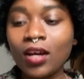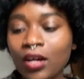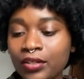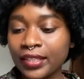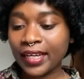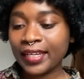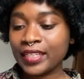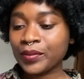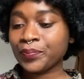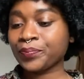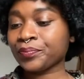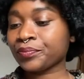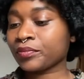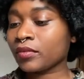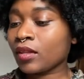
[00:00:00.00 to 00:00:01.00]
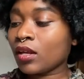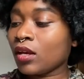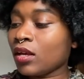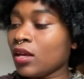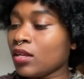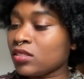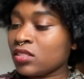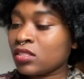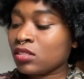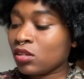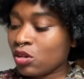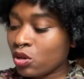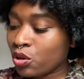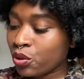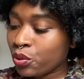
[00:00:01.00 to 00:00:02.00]
Okay,
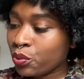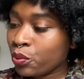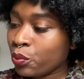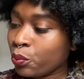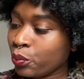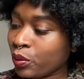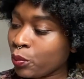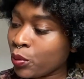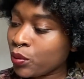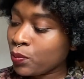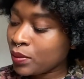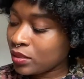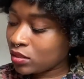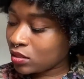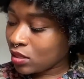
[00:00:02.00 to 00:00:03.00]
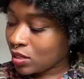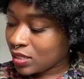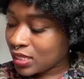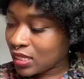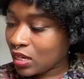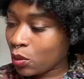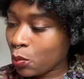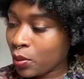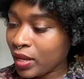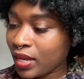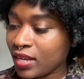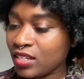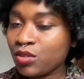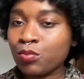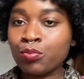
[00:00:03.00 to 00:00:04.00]
so we will be starting
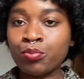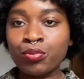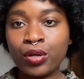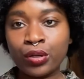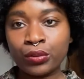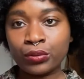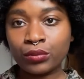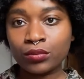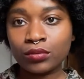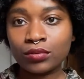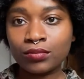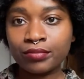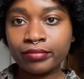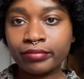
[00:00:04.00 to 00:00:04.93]
with Bone.